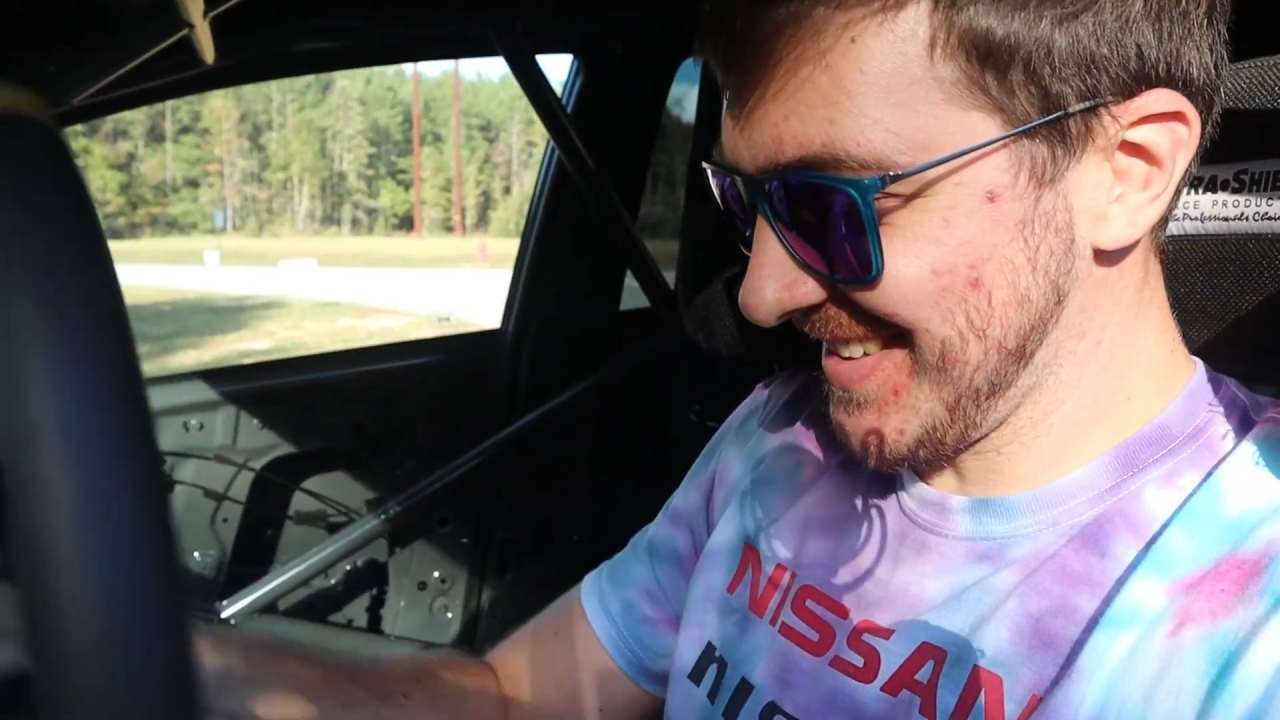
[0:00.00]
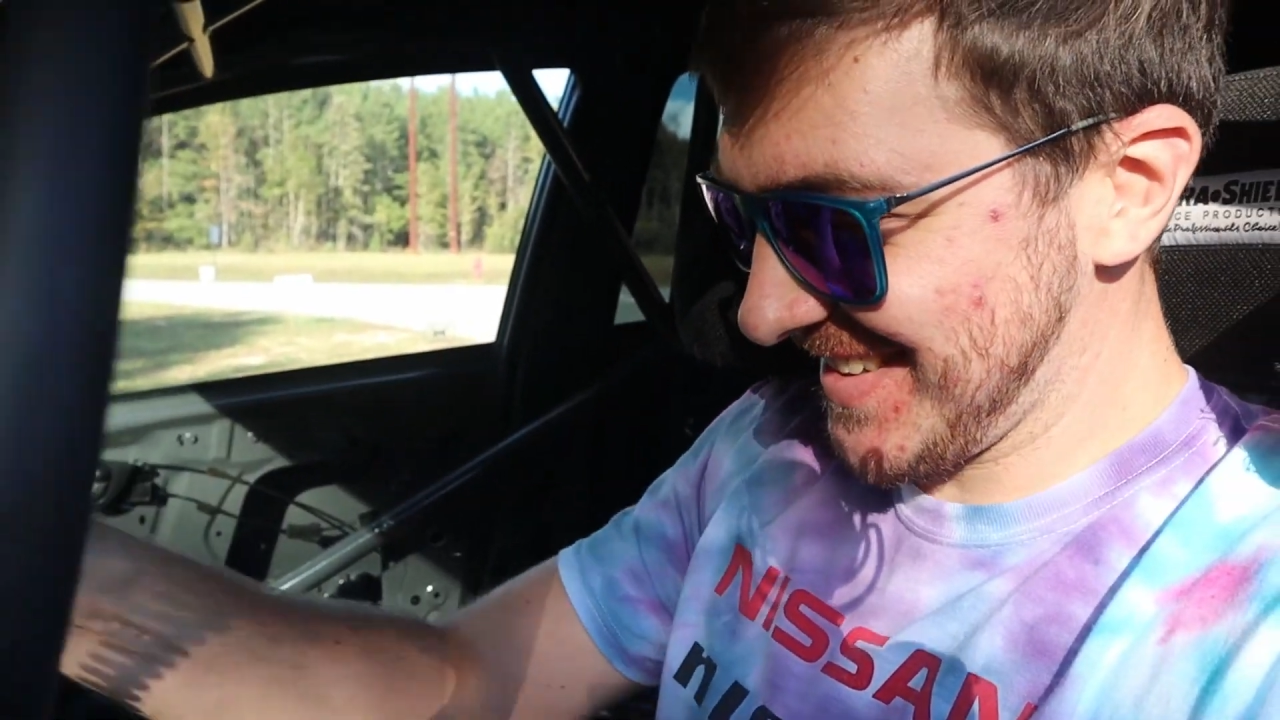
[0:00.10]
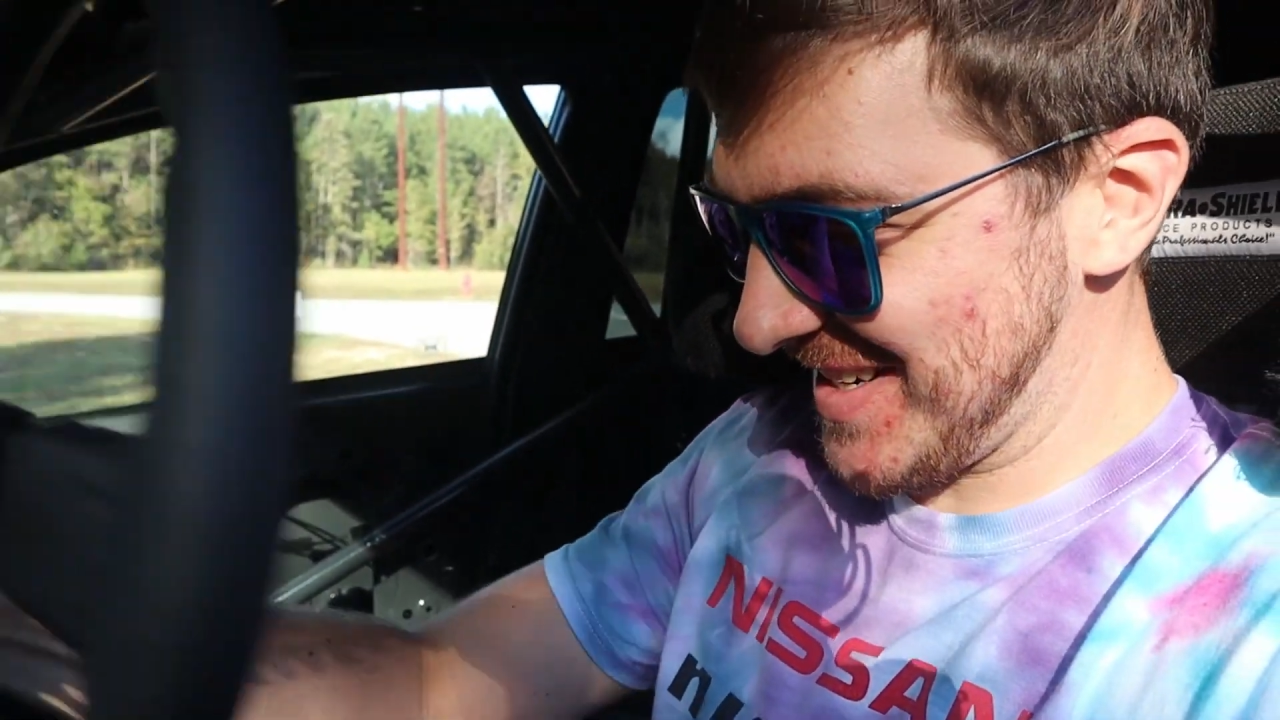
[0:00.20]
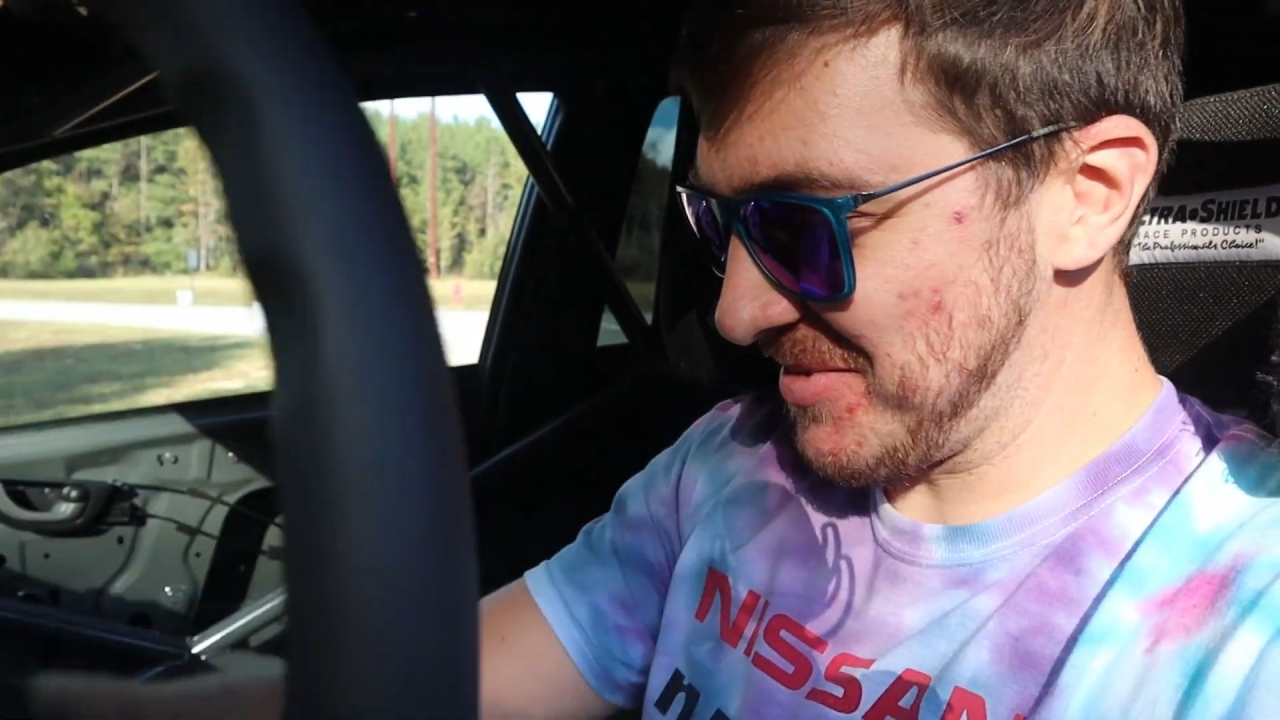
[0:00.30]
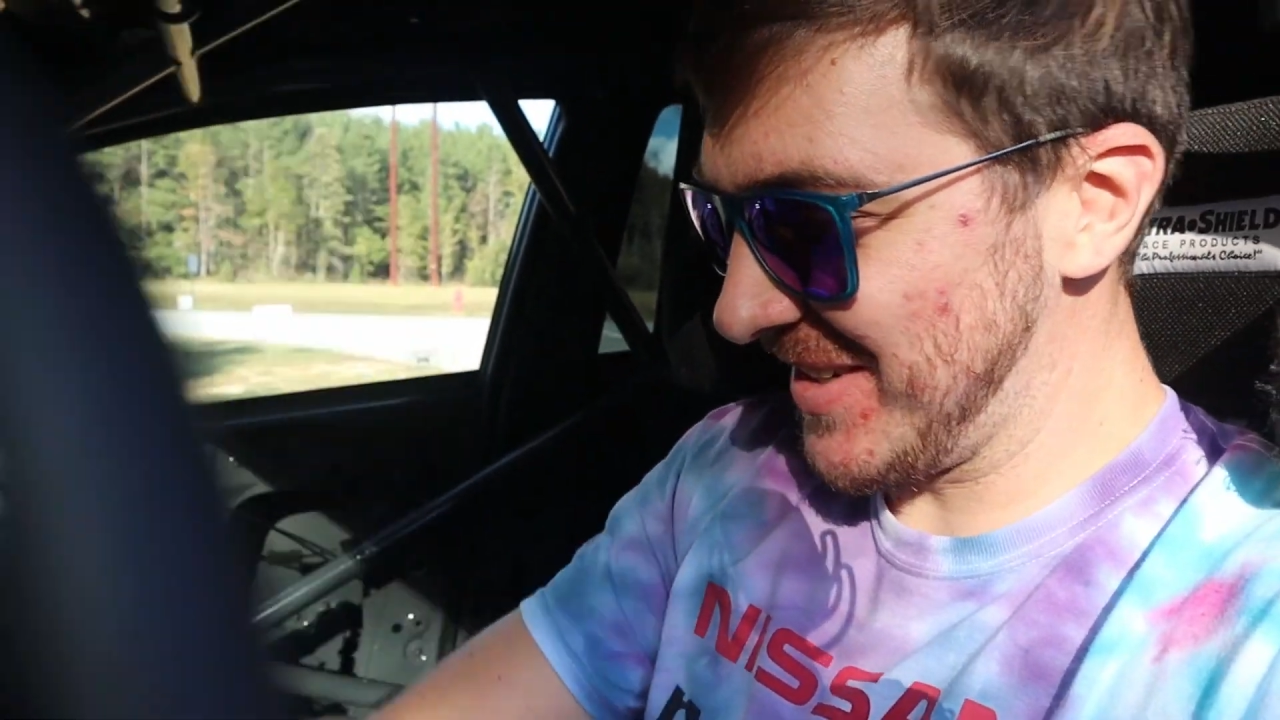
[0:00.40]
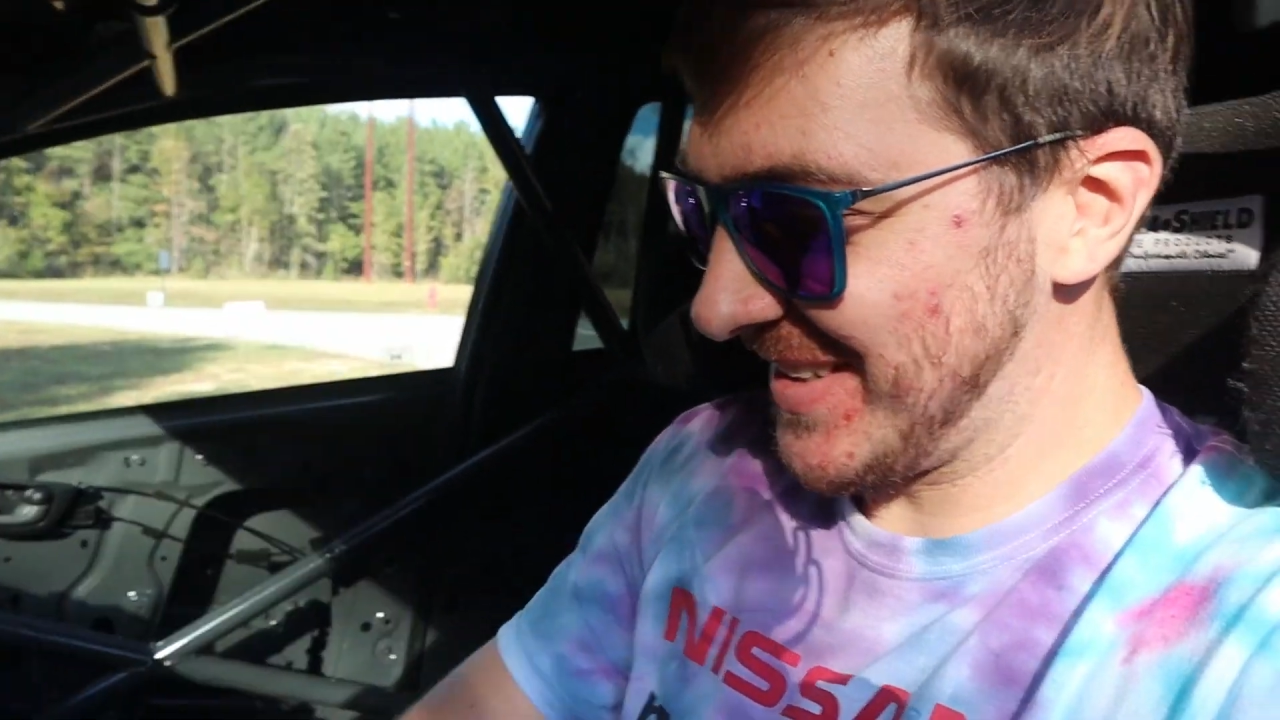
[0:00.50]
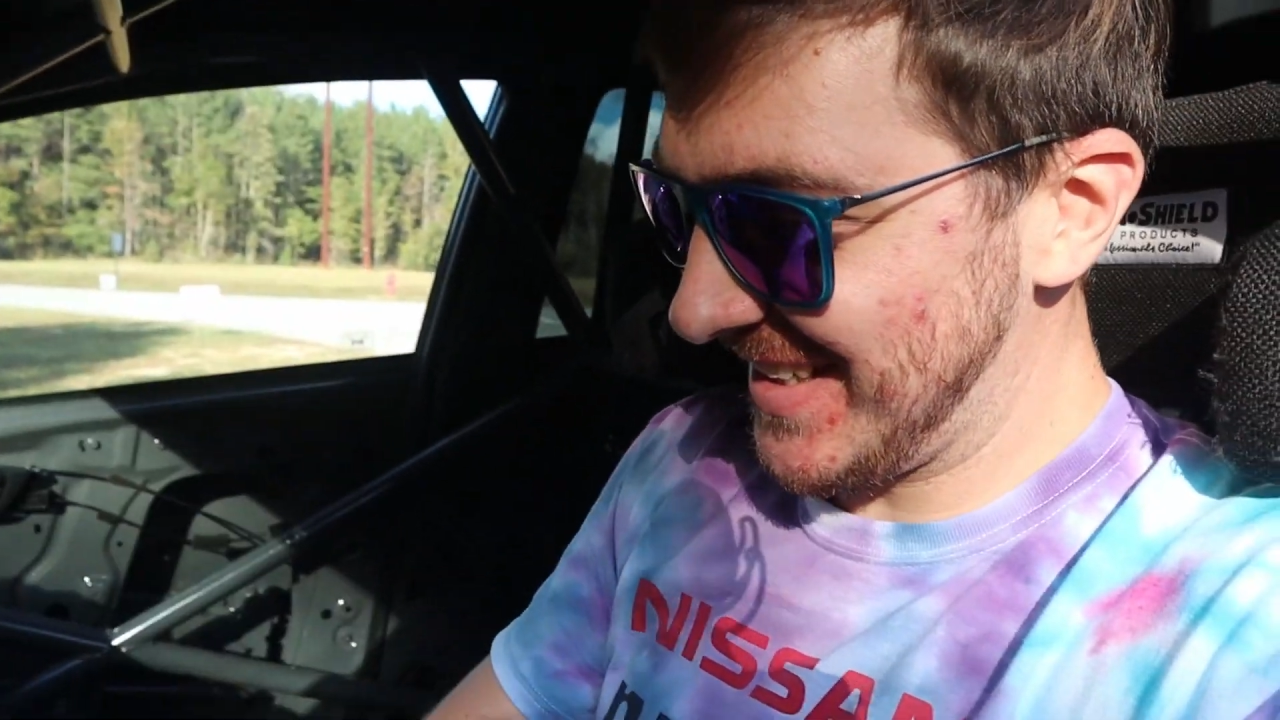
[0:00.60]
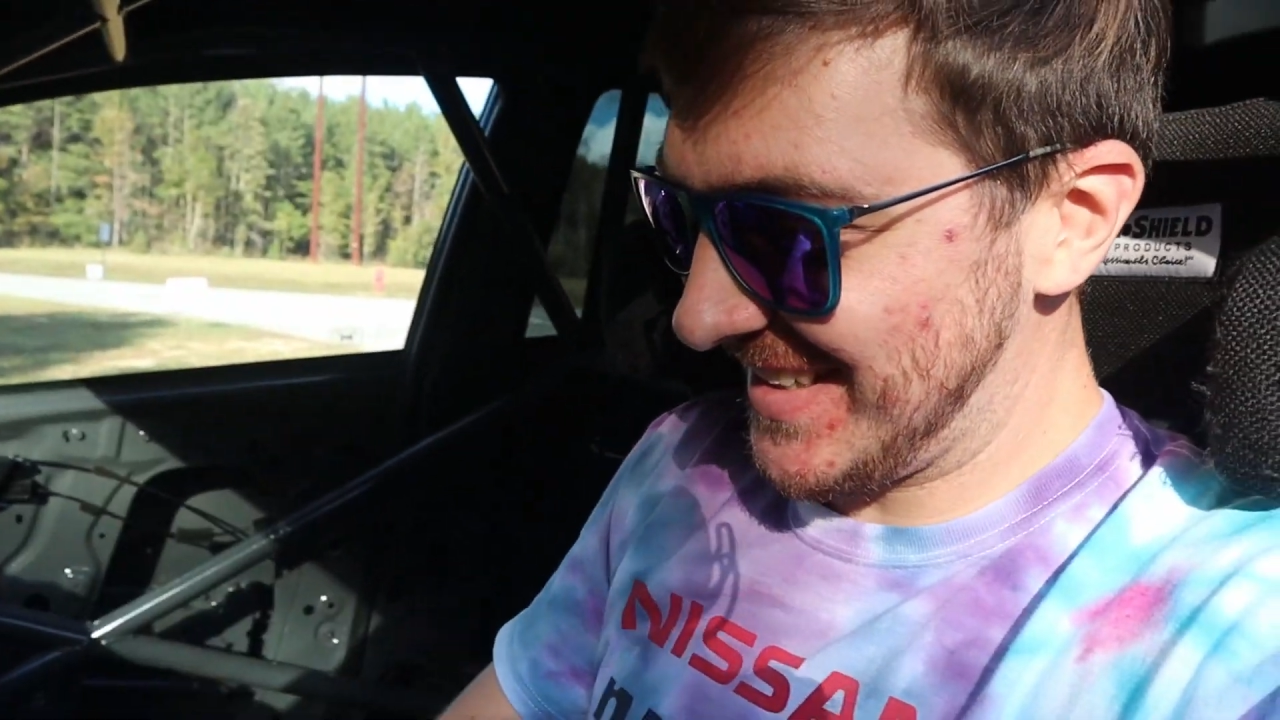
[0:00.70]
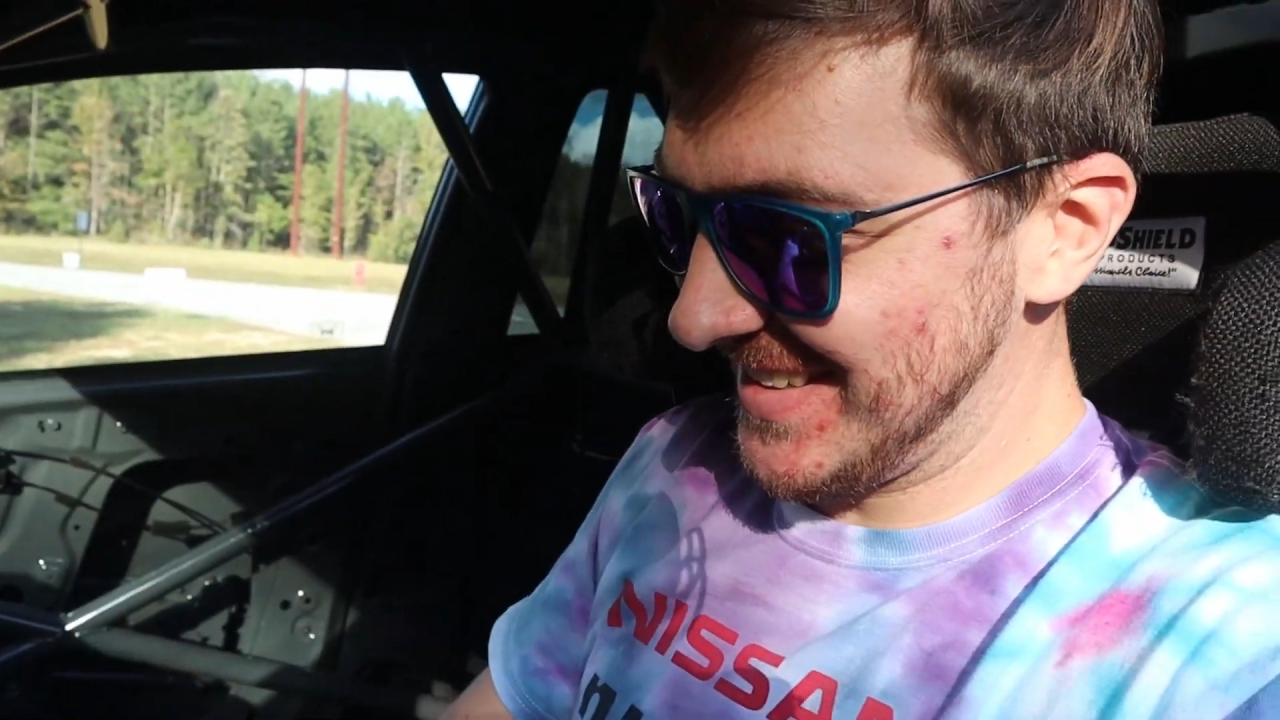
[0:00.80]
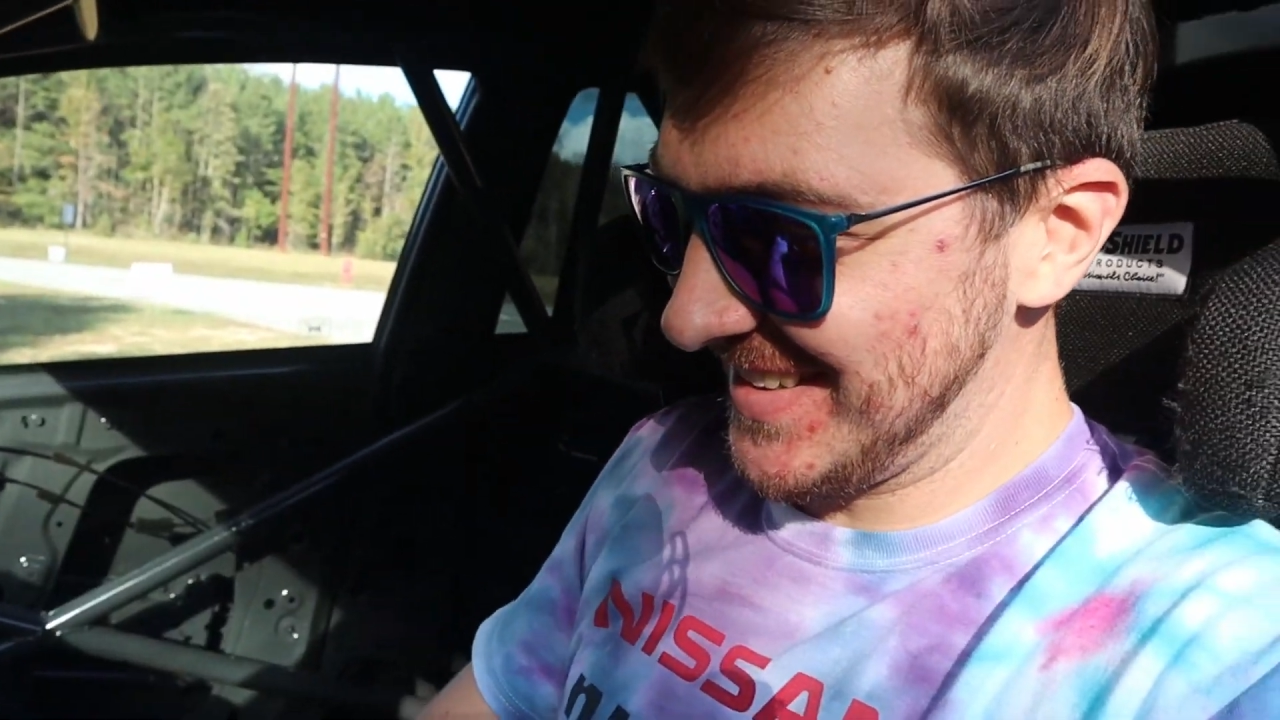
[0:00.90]
that I put on
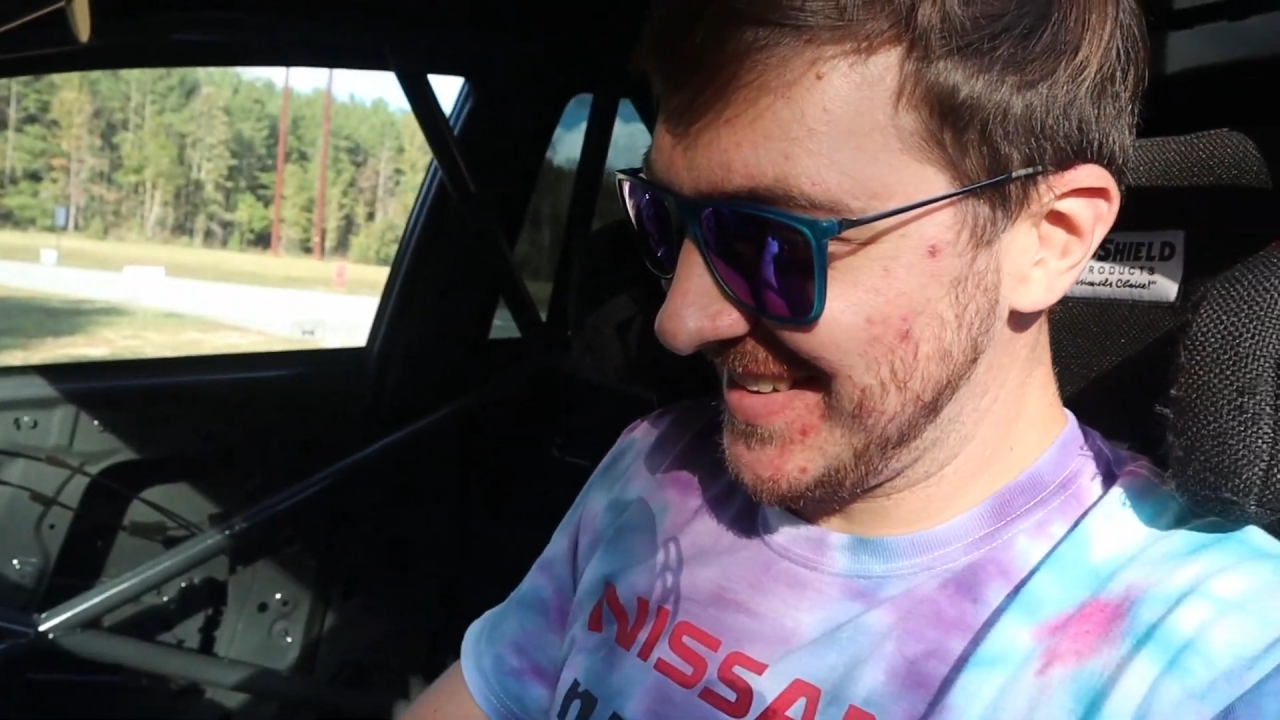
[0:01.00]
there.